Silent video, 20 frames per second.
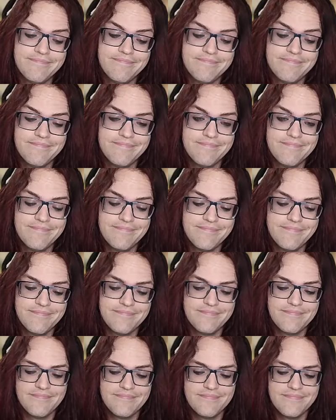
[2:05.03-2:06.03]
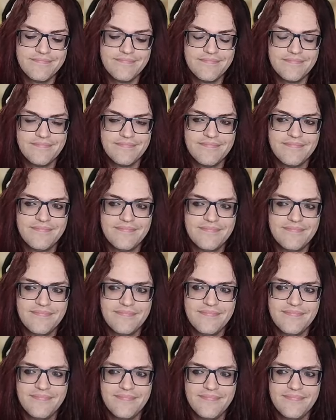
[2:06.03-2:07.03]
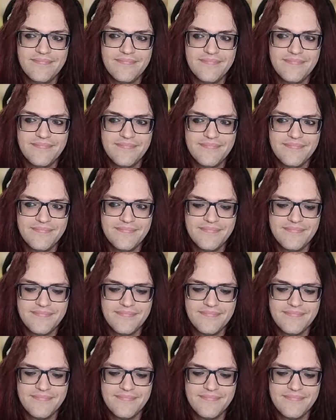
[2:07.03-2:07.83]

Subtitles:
The person shown says nothing.